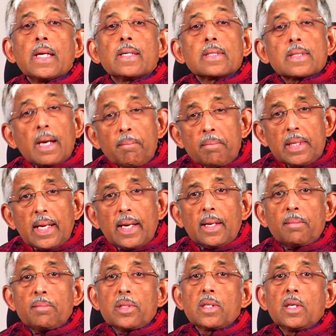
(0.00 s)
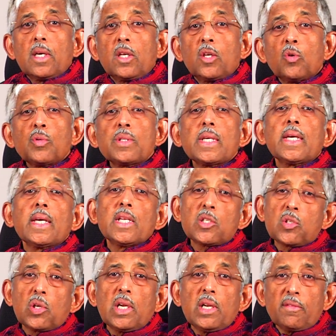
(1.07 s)
Sometimes using
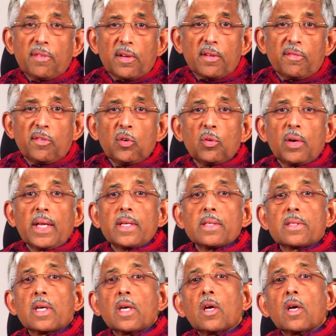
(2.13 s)
insulin for a few days